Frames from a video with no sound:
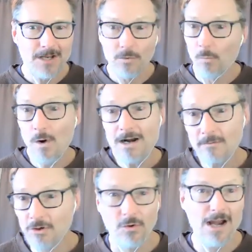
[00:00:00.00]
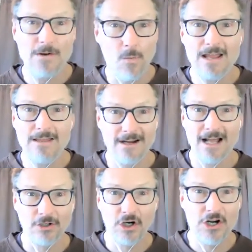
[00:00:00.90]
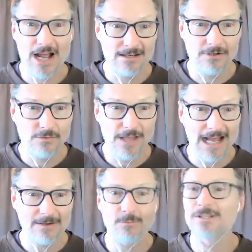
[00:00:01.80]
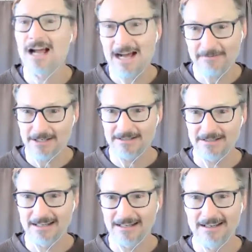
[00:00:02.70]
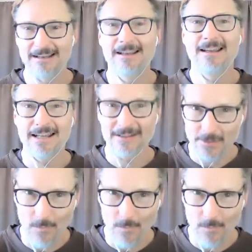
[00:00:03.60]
One great way that I learned how to do that was obviously in the